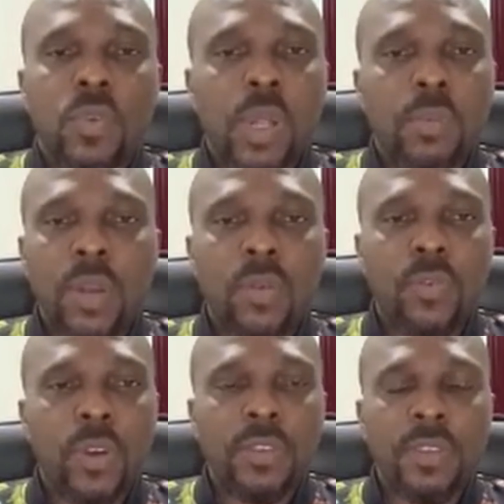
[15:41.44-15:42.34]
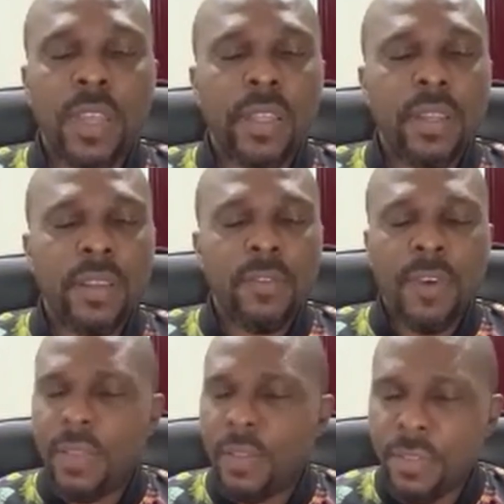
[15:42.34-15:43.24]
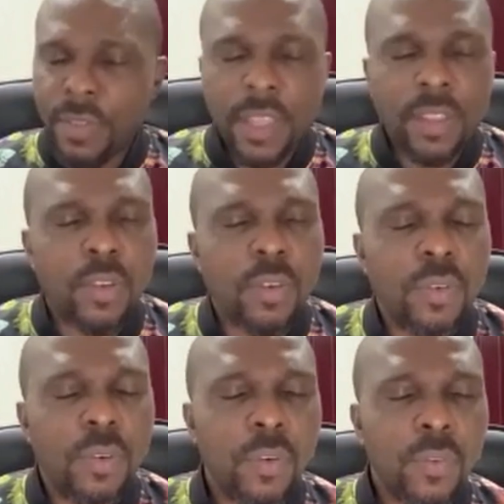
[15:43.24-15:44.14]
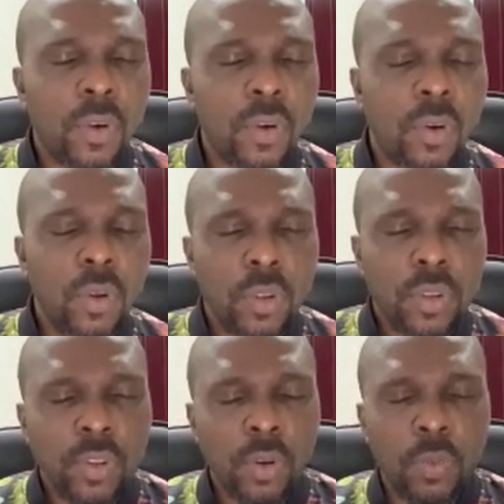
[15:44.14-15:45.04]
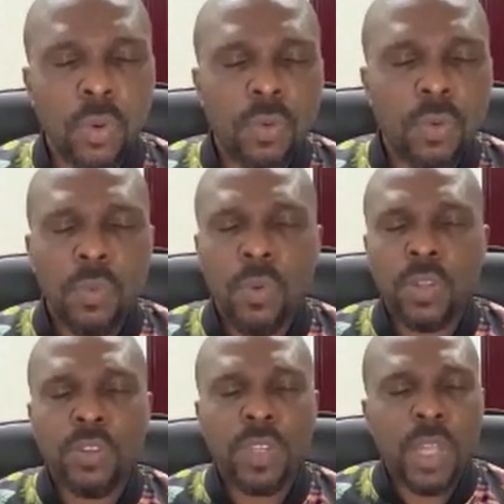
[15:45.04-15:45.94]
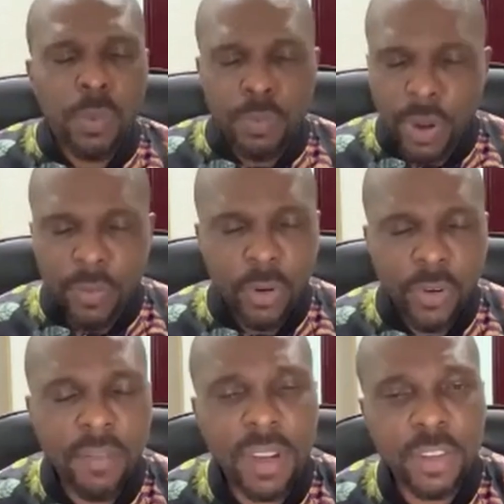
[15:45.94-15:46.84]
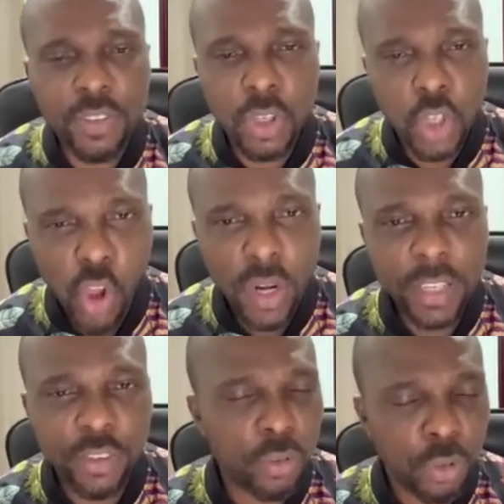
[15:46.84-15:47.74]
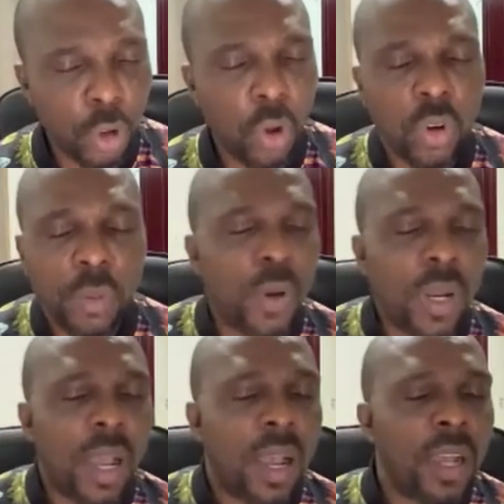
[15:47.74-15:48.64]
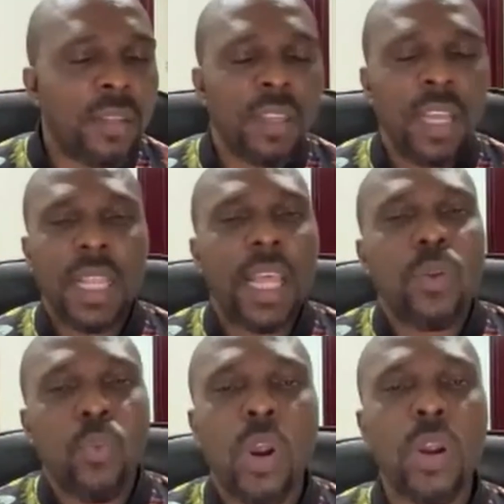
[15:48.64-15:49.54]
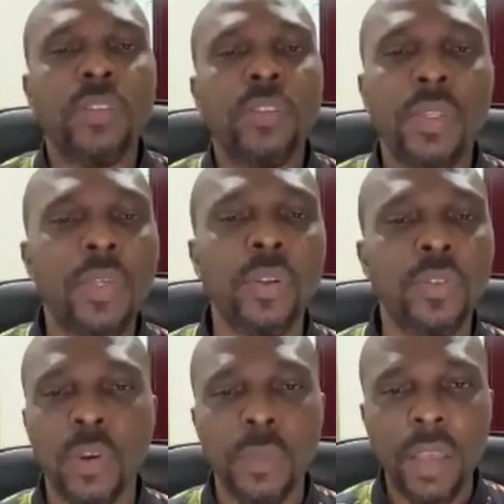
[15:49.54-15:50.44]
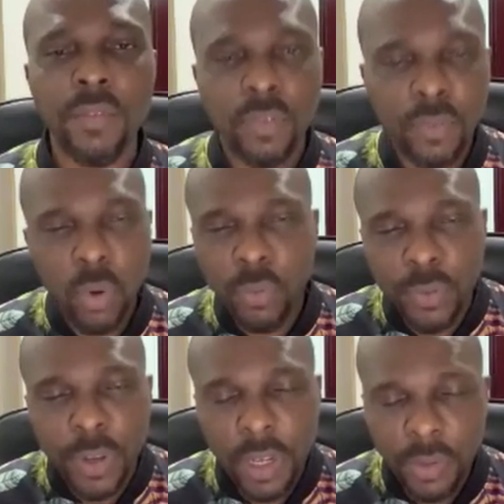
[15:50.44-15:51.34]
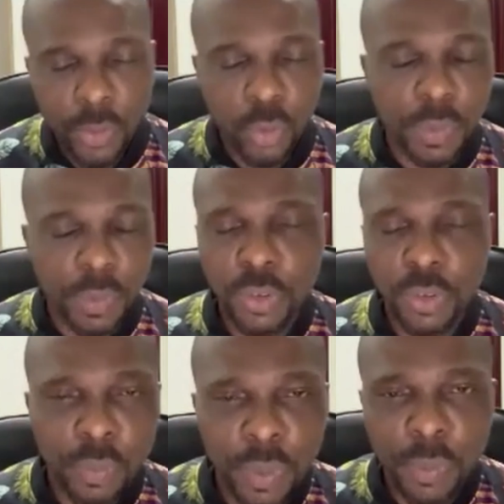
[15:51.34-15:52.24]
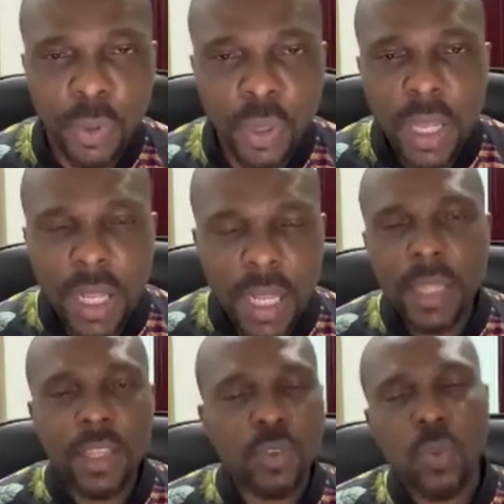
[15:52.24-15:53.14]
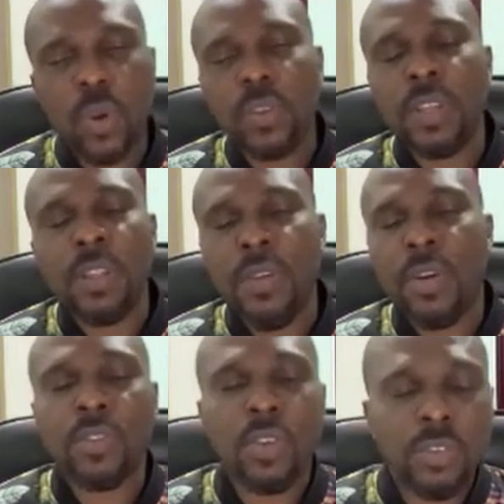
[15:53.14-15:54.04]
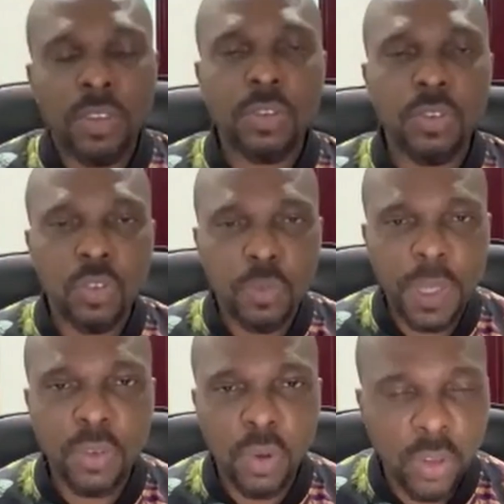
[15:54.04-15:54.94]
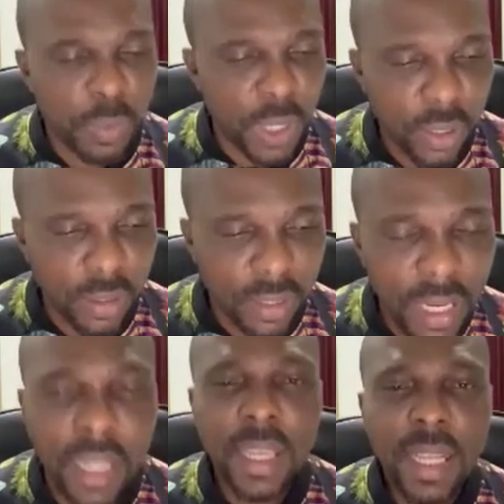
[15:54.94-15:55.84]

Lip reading: Manufo is saying, Father, thank you for your word today. We pray for revelation knowledge to dawn upon our hearts. Let words and thoughts from heaven flow freely through me to your people. Let these words and thoughts continue to speak to us beyond today.